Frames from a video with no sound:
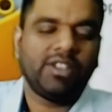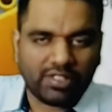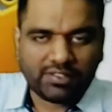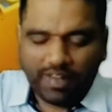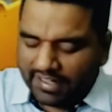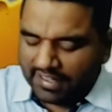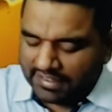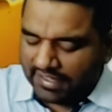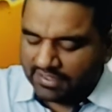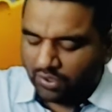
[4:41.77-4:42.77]
So this fatty
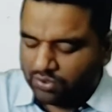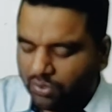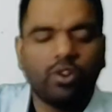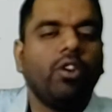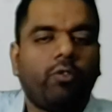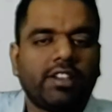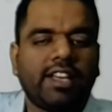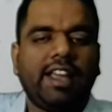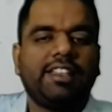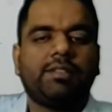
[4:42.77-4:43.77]
acid is also
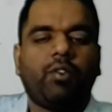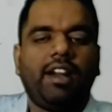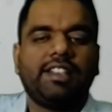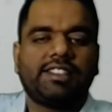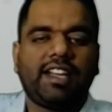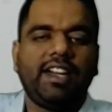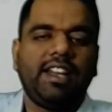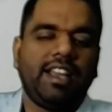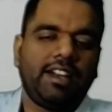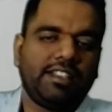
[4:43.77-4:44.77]
function as is providing the
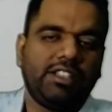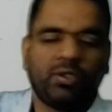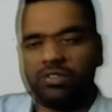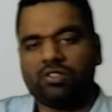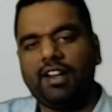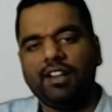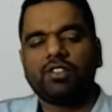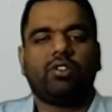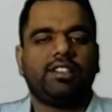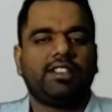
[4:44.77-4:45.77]
secondary energy source, right?
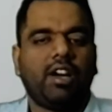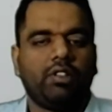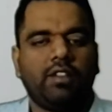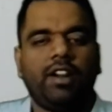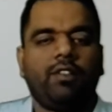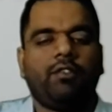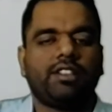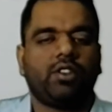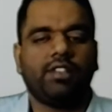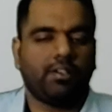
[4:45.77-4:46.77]
So this is how the different
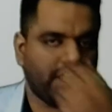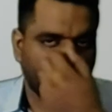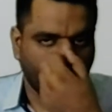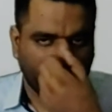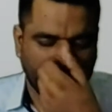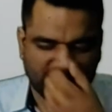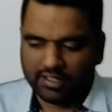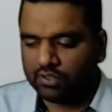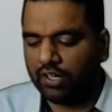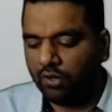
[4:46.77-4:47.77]
functions of these different food materials.
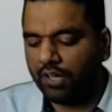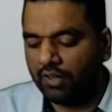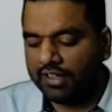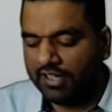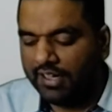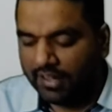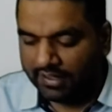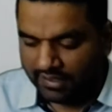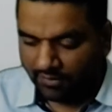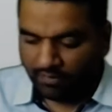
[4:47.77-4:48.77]
So I hope now you can easily
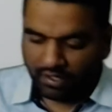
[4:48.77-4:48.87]
understand.